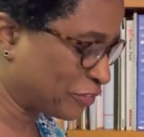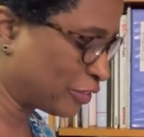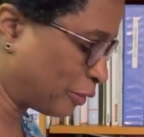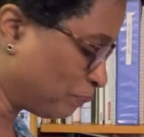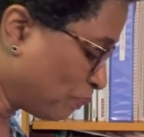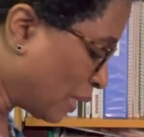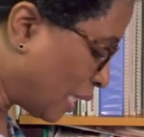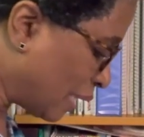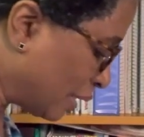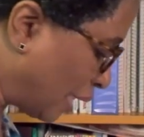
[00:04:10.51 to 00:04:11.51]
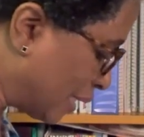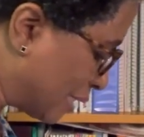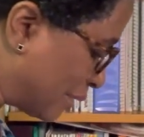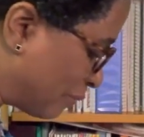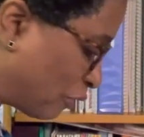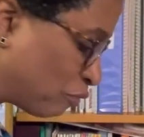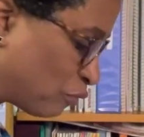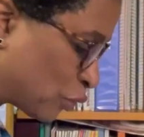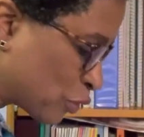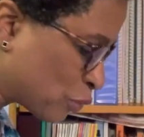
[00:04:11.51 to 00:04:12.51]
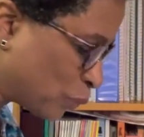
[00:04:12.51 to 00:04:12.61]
So uh, the first